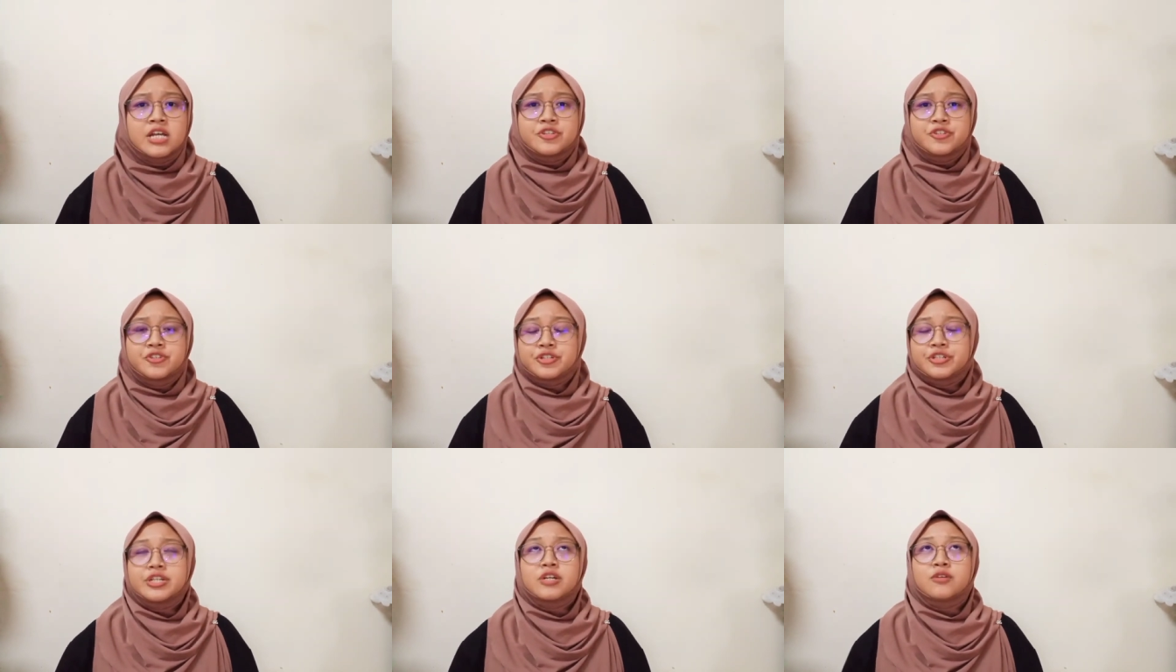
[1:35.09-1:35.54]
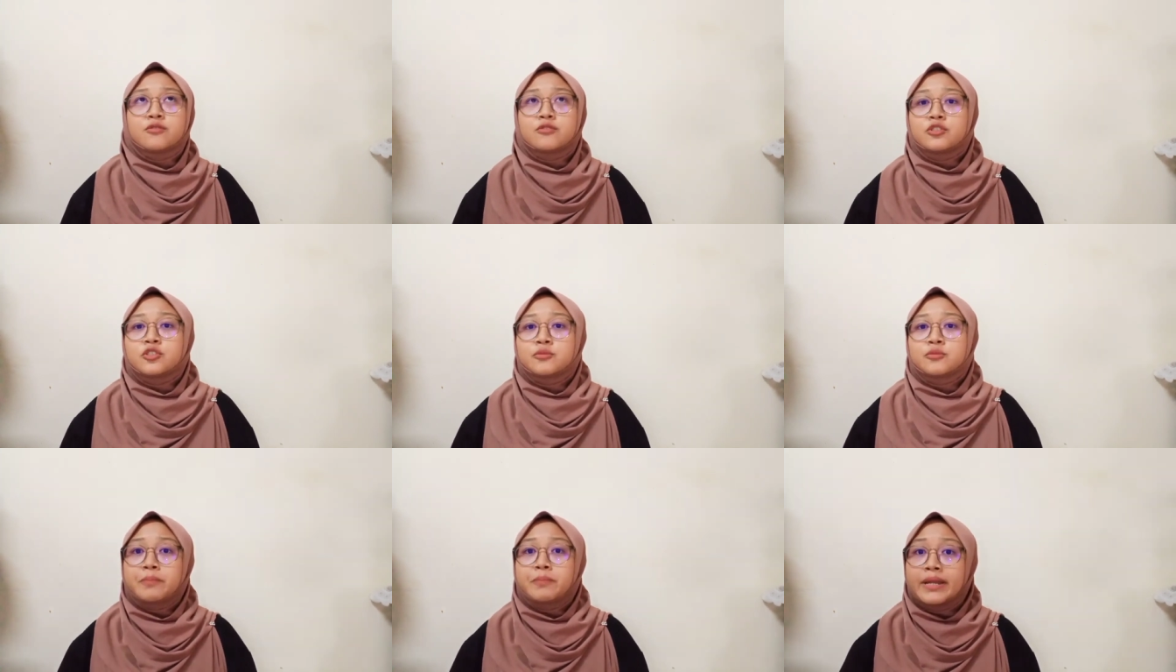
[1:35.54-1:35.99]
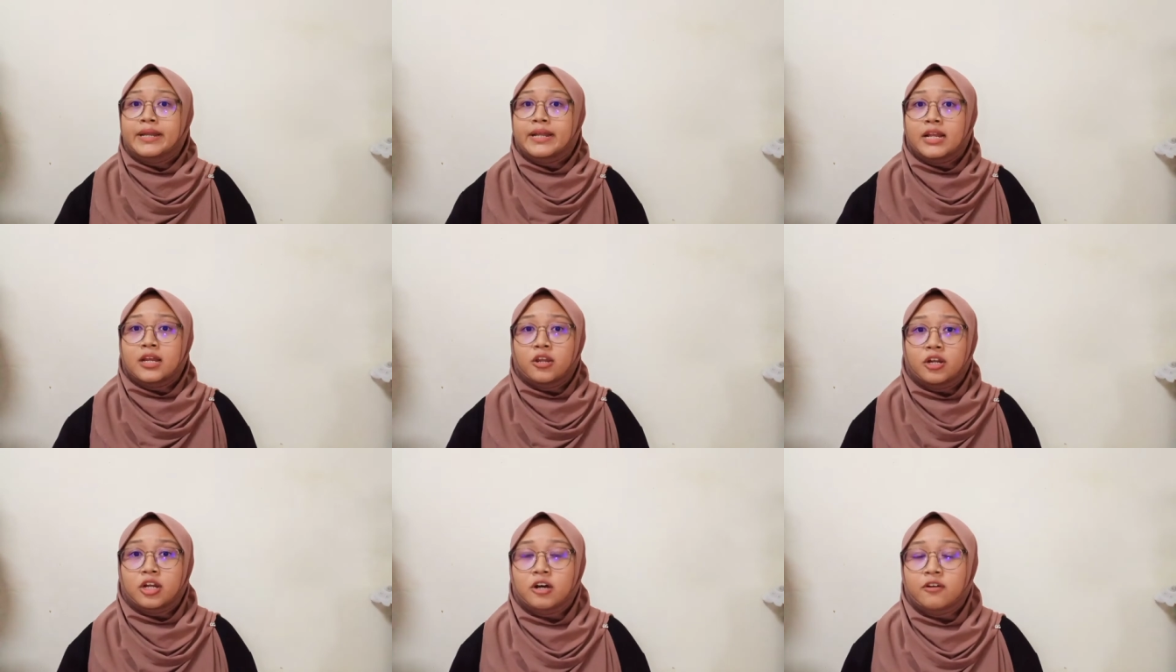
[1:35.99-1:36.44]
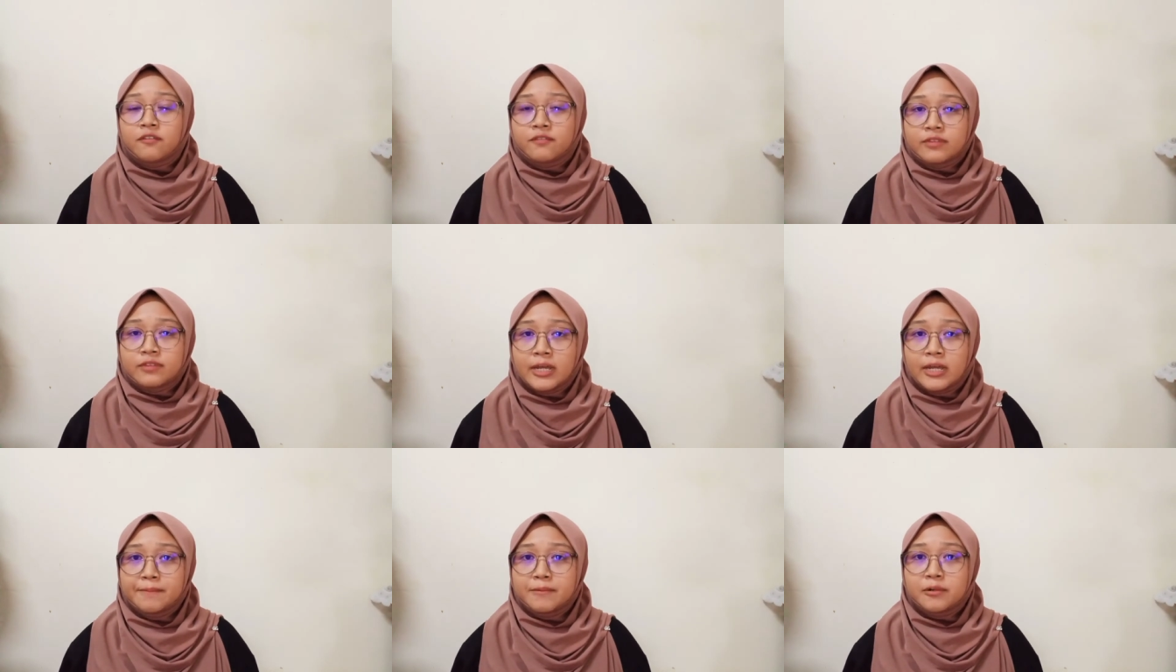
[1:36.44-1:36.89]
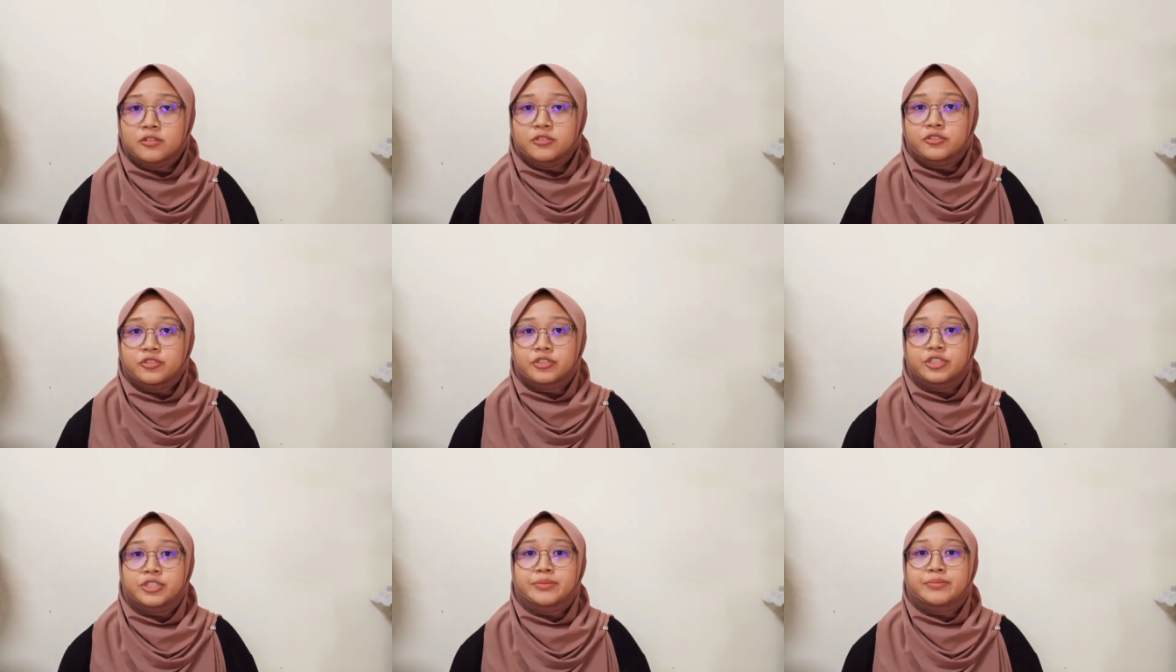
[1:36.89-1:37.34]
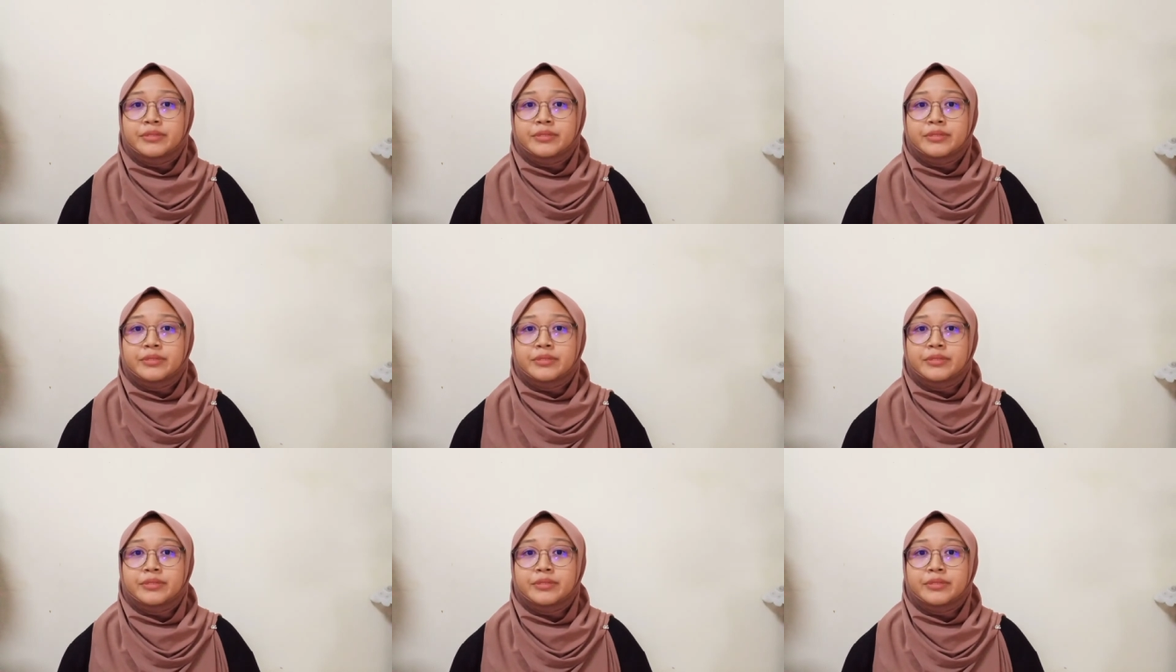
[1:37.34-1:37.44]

Children who spend a lot of time on social